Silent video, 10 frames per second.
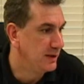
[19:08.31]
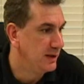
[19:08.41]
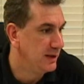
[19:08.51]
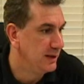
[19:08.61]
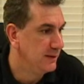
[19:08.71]

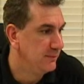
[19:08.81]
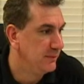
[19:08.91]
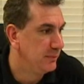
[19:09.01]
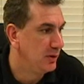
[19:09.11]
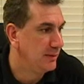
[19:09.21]
Paulie
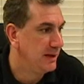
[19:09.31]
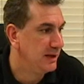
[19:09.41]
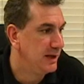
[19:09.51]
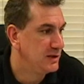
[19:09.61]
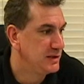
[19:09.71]

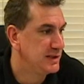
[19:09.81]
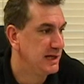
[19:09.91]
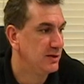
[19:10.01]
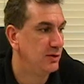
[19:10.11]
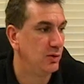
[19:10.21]
Malignaggi's
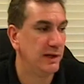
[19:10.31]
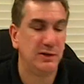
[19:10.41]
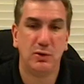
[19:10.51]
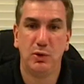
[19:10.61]
taking on Orlando